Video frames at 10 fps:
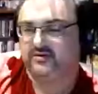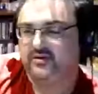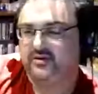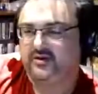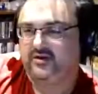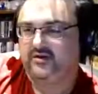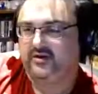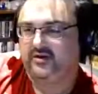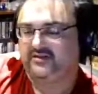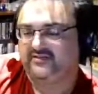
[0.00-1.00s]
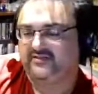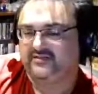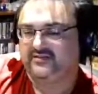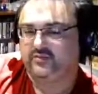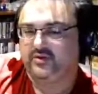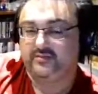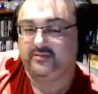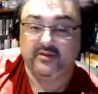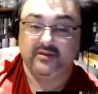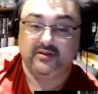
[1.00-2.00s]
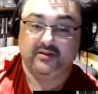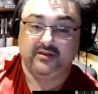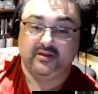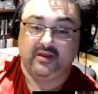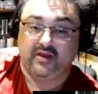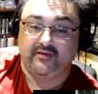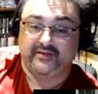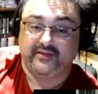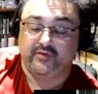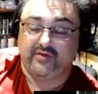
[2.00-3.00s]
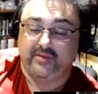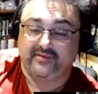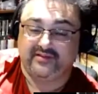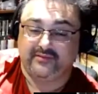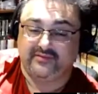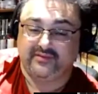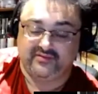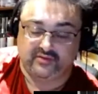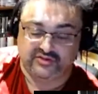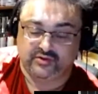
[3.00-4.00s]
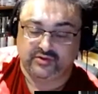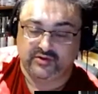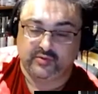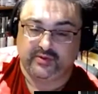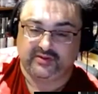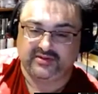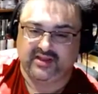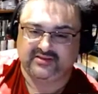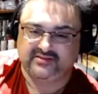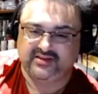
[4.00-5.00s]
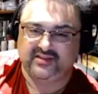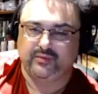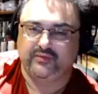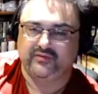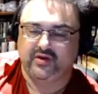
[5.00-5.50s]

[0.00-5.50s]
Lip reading: Yeah. All right, listeners. Well, I reckon that'll wrap us up for this short little podcast here that we've got.